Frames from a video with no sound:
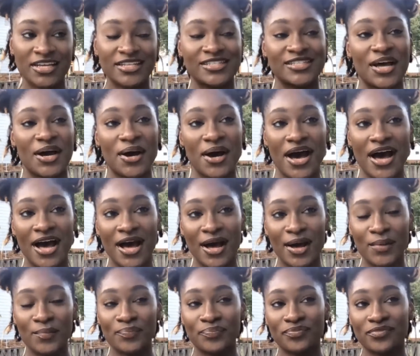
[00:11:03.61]
So
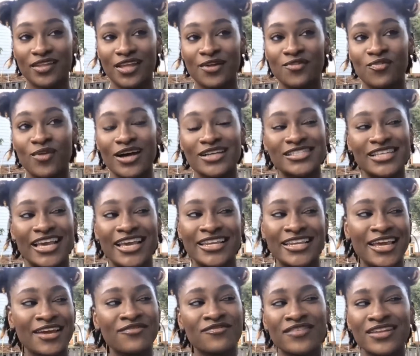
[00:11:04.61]
I
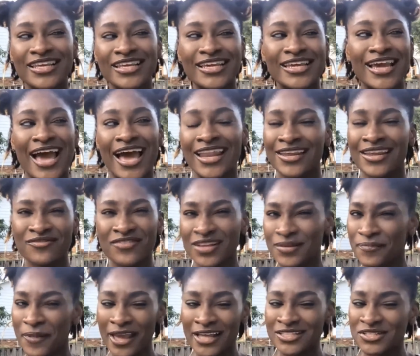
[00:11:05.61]
didn't really
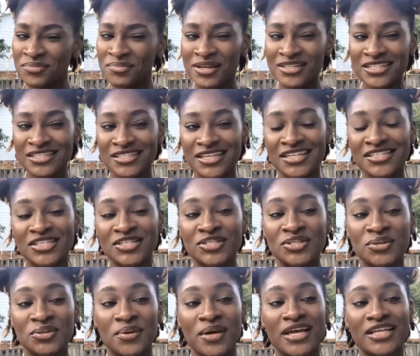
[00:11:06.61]
pay too much attention
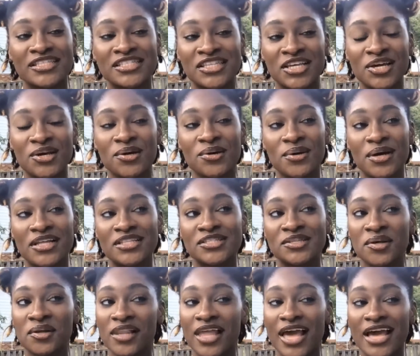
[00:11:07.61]
to it
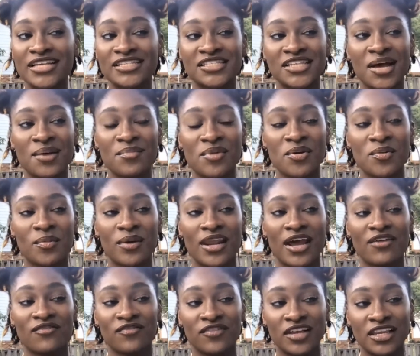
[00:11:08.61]
until last summer, when
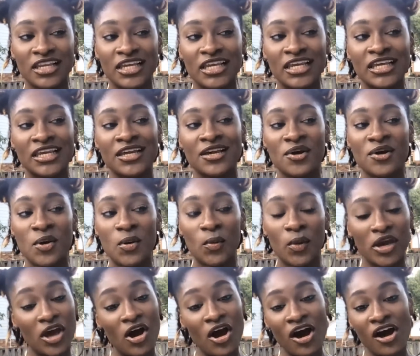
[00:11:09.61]
I really
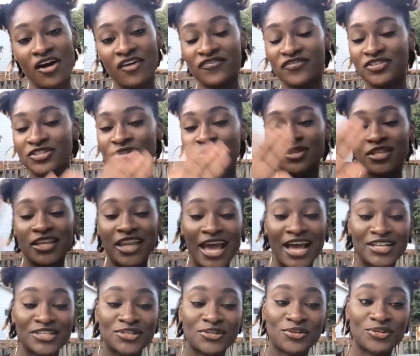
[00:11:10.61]
went off to the
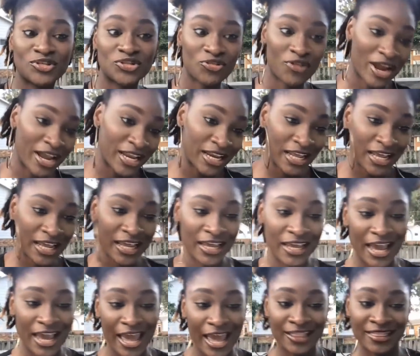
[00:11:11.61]
national
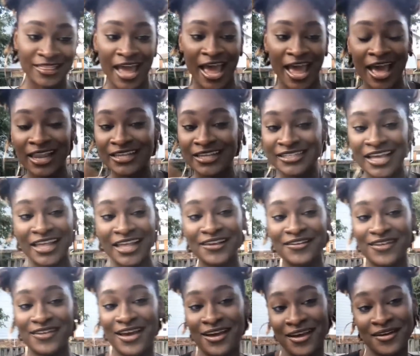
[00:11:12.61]
training at the Alex
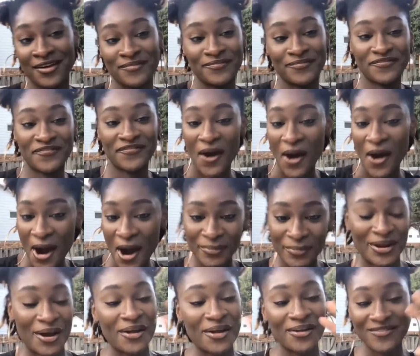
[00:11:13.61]
Haley farm
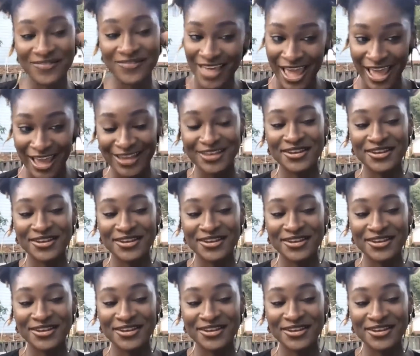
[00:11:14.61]
and all of that.